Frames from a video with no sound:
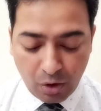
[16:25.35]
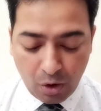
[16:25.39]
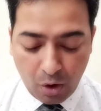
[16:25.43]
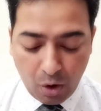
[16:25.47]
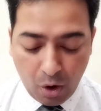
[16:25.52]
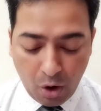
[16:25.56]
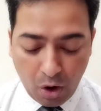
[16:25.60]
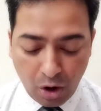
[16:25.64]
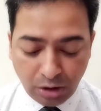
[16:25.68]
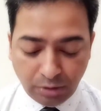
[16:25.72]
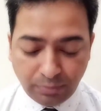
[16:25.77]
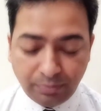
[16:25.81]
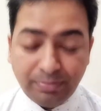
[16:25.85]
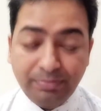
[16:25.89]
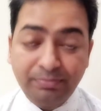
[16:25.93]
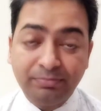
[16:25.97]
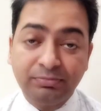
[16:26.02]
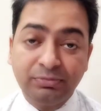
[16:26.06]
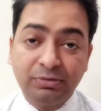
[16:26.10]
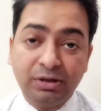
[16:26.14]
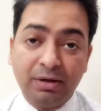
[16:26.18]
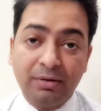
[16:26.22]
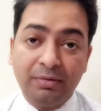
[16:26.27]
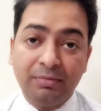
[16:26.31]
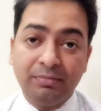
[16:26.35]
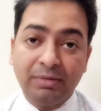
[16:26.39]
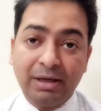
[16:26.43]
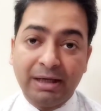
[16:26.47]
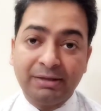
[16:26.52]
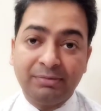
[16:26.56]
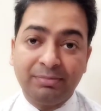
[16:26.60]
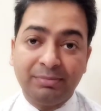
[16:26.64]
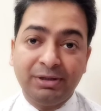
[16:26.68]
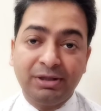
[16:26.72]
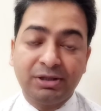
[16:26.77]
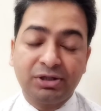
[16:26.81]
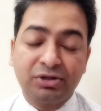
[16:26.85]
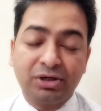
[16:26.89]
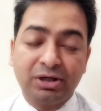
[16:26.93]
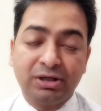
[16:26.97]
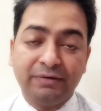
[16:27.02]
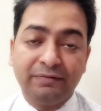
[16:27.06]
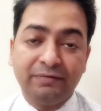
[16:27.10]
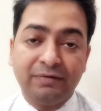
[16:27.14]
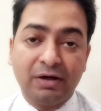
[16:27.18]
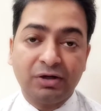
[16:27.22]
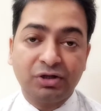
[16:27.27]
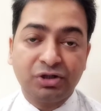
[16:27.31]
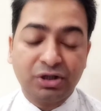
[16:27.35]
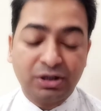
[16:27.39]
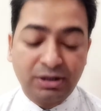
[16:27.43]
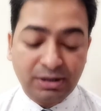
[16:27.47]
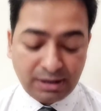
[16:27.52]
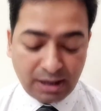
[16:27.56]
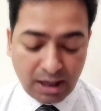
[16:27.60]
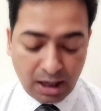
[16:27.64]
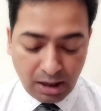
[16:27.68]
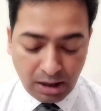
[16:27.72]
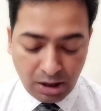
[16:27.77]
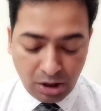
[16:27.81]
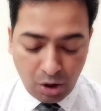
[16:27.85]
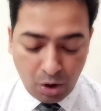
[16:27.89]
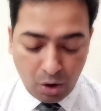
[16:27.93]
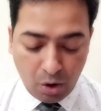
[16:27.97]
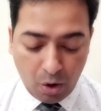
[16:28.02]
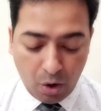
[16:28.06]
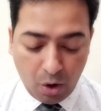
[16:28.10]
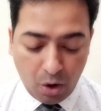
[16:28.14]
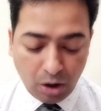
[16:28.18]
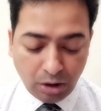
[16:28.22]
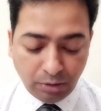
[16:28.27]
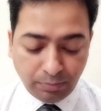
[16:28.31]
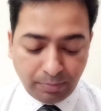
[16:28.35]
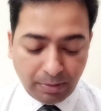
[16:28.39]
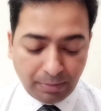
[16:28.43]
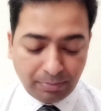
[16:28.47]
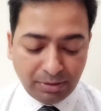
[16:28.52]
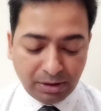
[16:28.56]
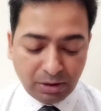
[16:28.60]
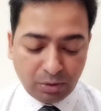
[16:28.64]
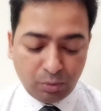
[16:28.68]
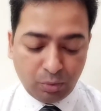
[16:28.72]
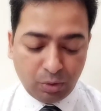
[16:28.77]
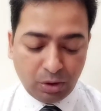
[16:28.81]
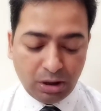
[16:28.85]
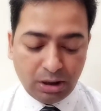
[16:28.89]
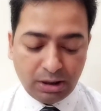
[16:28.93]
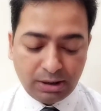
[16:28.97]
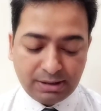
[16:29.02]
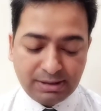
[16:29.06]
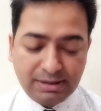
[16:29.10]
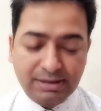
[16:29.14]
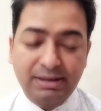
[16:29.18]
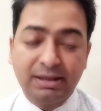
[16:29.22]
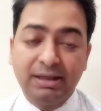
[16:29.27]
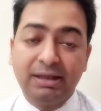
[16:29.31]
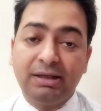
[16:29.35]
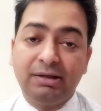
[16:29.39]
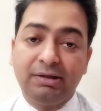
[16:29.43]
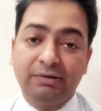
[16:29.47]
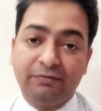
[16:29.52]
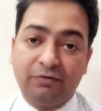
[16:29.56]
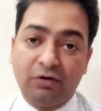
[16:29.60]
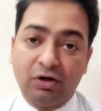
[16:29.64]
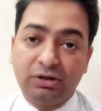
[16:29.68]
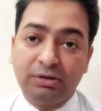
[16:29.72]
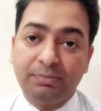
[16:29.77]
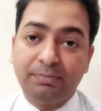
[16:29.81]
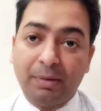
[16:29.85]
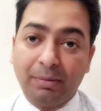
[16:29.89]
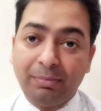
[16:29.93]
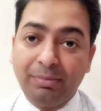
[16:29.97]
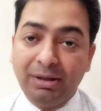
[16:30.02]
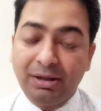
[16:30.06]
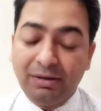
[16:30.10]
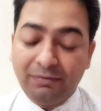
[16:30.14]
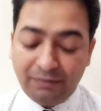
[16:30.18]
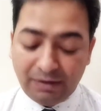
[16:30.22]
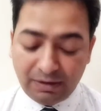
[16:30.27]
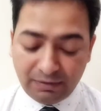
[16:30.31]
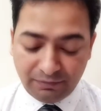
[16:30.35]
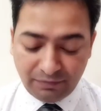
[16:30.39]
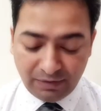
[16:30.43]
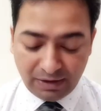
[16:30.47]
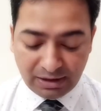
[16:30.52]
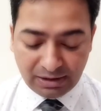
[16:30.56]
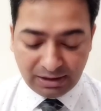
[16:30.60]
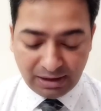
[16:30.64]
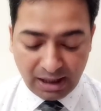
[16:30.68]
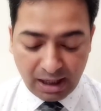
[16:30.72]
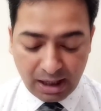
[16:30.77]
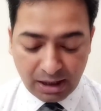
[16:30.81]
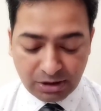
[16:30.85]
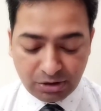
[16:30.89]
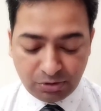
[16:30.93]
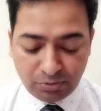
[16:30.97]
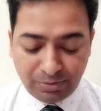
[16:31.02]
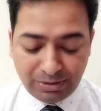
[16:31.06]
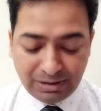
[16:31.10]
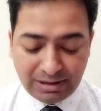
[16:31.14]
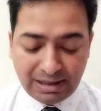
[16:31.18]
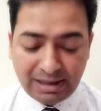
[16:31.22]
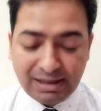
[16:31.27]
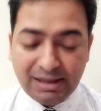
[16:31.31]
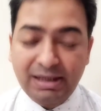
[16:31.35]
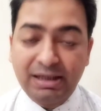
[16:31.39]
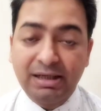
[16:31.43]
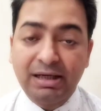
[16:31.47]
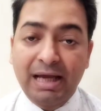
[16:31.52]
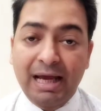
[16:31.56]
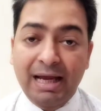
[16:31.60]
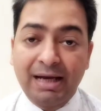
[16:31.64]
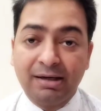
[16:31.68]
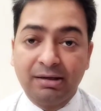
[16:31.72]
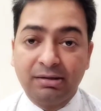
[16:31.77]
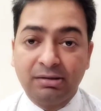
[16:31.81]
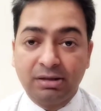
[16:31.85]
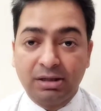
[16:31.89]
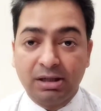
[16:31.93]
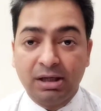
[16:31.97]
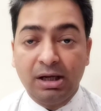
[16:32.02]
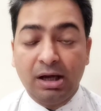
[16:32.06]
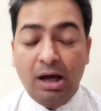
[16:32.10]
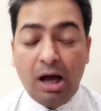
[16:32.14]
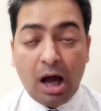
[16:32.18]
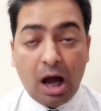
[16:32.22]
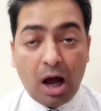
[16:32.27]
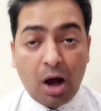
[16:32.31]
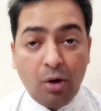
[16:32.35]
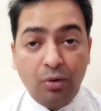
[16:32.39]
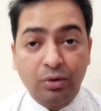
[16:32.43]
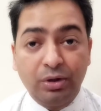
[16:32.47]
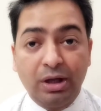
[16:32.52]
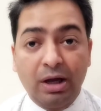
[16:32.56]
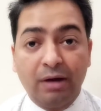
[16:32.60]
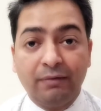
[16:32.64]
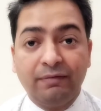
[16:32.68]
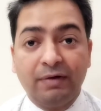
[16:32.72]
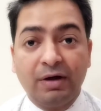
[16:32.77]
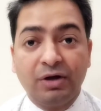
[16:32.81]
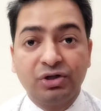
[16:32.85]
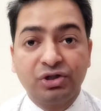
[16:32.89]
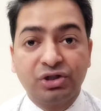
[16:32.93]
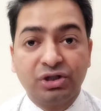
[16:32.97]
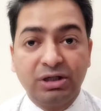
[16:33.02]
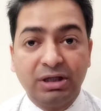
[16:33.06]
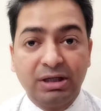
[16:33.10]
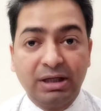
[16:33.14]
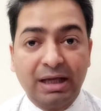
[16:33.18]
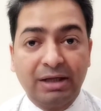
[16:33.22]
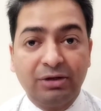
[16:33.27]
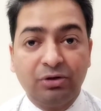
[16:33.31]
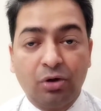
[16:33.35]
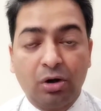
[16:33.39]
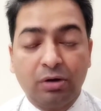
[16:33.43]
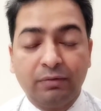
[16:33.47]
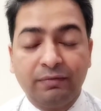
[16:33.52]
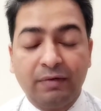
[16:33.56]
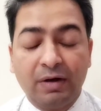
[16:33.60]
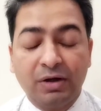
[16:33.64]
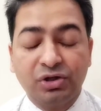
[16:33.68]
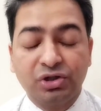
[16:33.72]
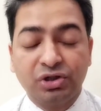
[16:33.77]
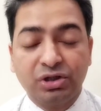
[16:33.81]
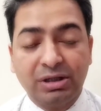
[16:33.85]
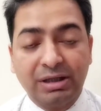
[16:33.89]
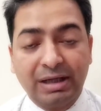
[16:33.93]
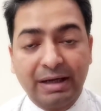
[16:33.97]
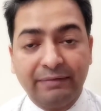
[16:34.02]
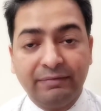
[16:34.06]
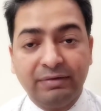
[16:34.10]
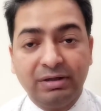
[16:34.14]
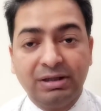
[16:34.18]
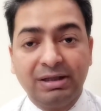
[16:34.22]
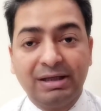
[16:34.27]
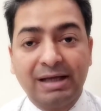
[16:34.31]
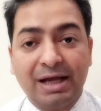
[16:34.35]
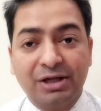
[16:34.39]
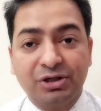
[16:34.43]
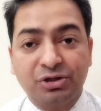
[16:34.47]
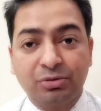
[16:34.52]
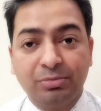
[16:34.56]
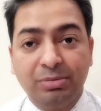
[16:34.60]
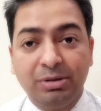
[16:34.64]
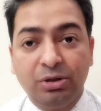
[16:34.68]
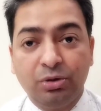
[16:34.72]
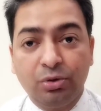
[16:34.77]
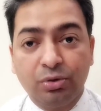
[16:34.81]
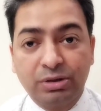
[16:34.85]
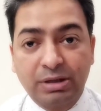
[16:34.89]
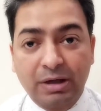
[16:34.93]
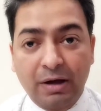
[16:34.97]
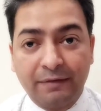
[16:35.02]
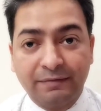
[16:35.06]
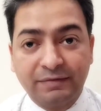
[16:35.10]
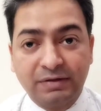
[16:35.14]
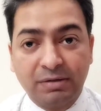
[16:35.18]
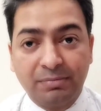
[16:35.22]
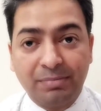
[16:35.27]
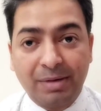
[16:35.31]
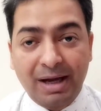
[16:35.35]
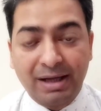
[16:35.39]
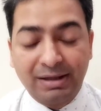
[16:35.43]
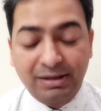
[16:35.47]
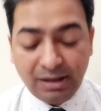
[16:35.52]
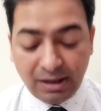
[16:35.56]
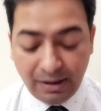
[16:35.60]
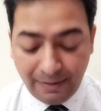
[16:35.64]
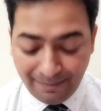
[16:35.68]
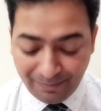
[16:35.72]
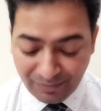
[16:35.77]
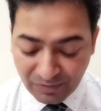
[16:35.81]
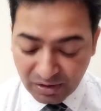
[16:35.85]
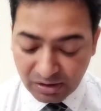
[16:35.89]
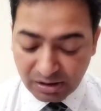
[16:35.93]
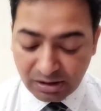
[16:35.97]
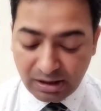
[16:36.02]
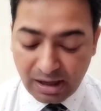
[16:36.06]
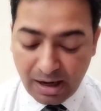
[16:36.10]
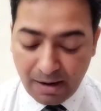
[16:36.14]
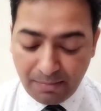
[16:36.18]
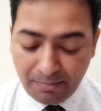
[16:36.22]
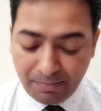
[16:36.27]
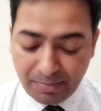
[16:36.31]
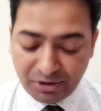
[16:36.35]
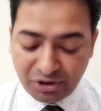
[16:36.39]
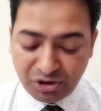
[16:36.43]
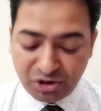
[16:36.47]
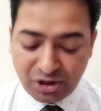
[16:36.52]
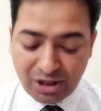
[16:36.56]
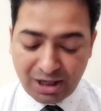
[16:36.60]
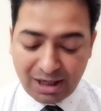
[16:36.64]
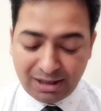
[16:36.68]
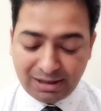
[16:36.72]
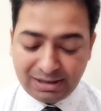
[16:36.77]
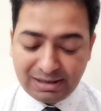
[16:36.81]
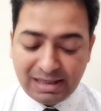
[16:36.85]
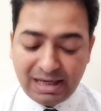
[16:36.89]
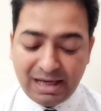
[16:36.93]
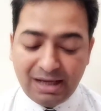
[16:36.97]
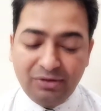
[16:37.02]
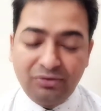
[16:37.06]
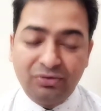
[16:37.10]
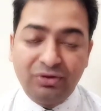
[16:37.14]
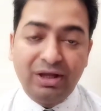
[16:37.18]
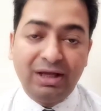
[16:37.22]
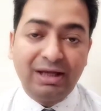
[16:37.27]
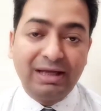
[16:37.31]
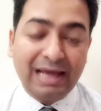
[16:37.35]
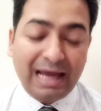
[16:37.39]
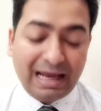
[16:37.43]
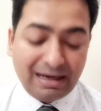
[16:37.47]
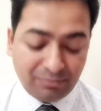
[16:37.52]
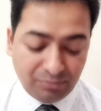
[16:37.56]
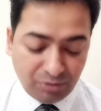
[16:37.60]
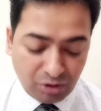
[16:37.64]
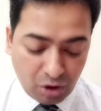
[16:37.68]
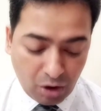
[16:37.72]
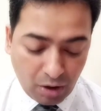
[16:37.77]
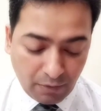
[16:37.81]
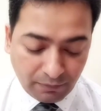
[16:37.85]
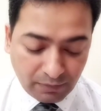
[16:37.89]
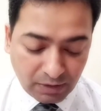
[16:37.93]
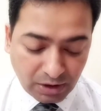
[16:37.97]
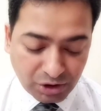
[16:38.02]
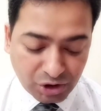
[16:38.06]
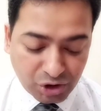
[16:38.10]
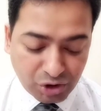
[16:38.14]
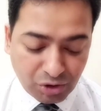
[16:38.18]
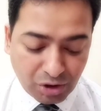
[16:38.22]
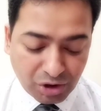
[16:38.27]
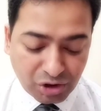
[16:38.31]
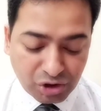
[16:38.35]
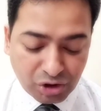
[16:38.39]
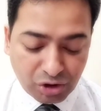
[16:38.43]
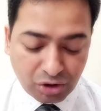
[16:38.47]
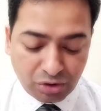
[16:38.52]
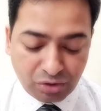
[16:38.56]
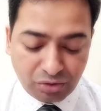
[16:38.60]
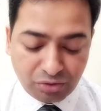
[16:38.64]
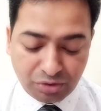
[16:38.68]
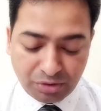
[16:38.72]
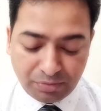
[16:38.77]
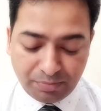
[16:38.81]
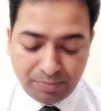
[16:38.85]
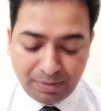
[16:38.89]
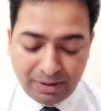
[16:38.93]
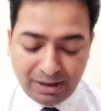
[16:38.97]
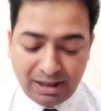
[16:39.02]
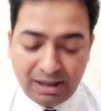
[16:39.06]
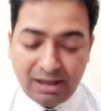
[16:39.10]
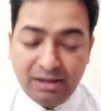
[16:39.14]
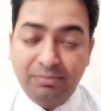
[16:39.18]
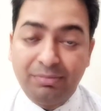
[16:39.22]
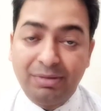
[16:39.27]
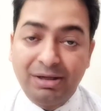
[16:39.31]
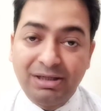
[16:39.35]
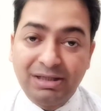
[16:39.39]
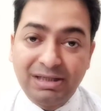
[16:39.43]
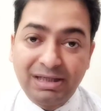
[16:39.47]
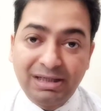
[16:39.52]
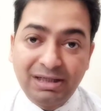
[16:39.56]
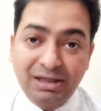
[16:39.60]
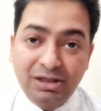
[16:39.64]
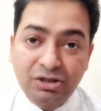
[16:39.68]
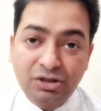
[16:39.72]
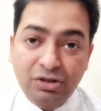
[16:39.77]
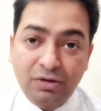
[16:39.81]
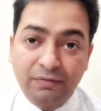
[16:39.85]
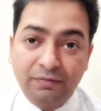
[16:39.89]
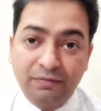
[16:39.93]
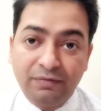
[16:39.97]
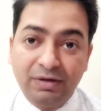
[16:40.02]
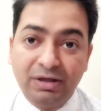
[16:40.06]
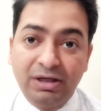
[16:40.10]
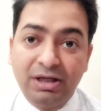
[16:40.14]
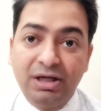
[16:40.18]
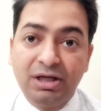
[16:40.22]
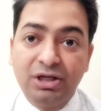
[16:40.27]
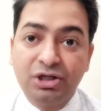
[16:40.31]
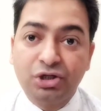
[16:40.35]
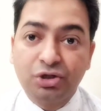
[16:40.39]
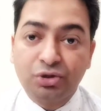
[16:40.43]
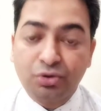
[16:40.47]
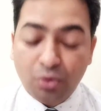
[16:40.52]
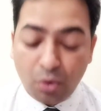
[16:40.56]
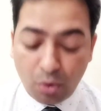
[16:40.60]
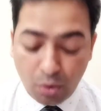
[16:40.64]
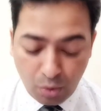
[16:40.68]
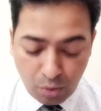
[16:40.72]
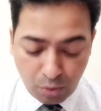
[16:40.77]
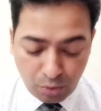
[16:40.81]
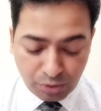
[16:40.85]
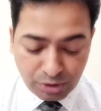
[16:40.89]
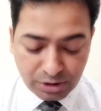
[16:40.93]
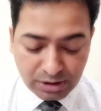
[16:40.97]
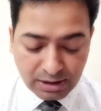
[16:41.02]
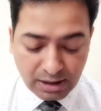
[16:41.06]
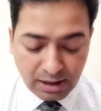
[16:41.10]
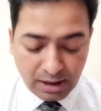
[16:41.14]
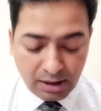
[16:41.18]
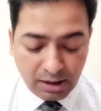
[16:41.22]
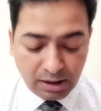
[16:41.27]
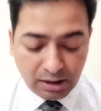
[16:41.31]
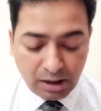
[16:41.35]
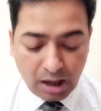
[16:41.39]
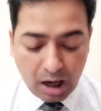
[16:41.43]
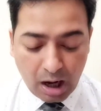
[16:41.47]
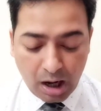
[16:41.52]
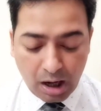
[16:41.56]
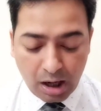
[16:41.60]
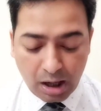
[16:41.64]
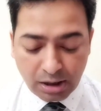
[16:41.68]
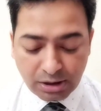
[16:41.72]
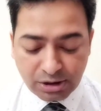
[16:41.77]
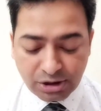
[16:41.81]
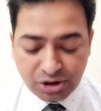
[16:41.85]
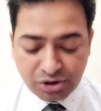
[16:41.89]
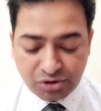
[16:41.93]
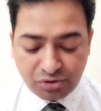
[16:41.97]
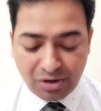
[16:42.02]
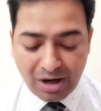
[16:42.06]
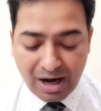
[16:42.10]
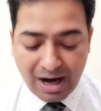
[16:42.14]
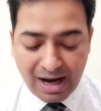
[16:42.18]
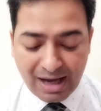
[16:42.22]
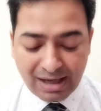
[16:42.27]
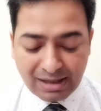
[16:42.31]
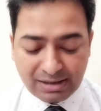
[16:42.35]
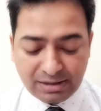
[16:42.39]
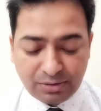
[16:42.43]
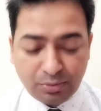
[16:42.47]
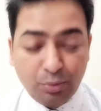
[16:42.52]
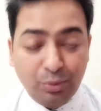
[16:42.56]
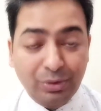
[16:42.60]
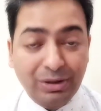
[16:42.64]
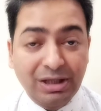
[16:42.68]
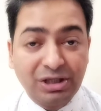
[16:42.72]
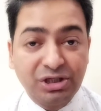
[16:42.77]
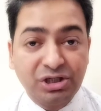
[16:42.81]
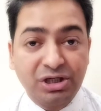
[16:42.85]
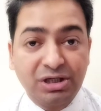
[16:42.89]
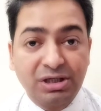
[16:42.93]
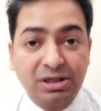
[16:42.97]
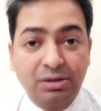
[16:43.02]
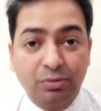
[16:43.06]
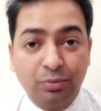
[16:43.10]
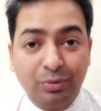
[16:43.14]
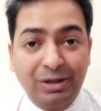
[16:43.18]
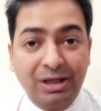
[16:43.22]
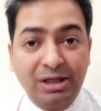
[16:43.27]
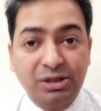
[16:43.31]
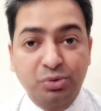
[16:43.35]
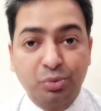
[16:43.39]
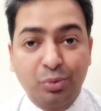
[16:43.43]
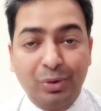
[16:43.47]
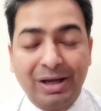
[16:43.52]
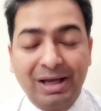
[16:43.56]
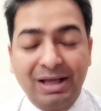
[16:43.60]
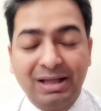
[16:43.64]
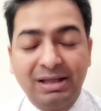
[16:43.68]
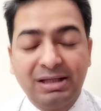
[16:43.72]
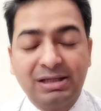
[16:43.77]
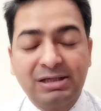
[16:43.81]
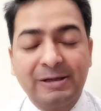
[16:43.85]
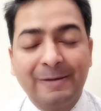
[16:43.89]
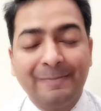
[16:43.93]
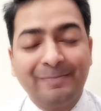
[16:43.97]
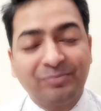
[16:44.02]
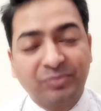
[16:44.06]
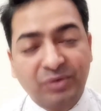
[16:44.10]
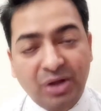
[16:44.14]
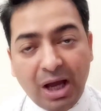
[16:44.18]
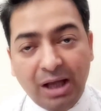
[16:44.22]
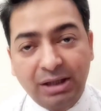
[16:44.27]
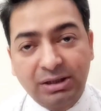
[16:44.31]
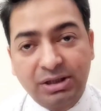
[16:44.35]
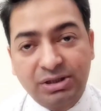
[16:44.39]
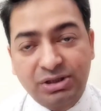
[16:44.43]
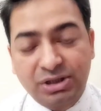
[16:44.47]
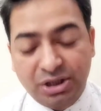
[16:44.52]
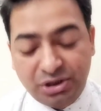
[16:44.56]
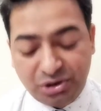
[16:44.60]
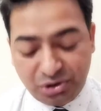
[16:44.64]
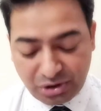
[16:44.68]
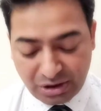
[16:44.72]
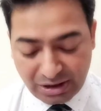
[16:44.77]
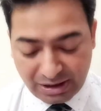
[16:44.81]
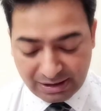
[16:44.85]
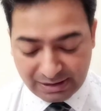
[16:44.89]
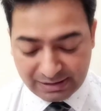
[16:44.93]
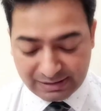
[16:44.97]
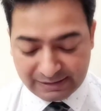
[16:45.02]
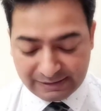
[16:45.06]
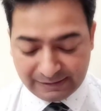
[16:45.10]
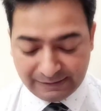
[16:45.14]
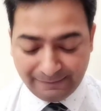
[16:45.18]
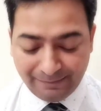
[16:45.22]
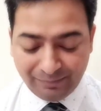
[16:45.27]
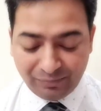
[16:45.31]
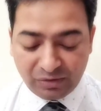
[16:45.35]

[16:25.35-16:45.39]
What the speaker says: All the administrative functions are all public works for the public welfare. They are to be taken, and how they are functioning and not functioning, everything has to be looked after by the Gram Panchayats. They can be of construction, repair, maintenance of village, roads, carts, tracks, village wells, other such things.